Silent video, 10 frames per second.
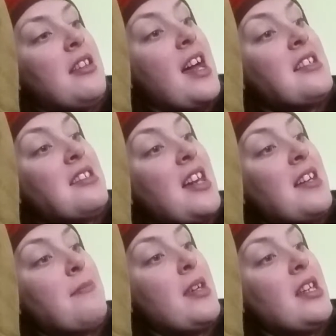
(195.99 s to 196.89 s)
Last
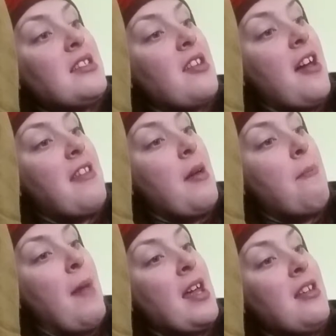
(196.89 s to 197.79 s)
time he saw
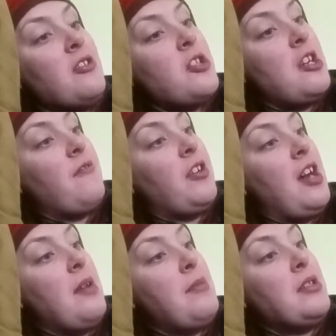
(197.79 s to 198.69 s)
them, Michael and Jennifer
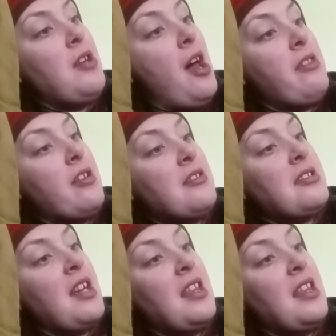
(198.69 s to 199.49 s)
had been toddlers,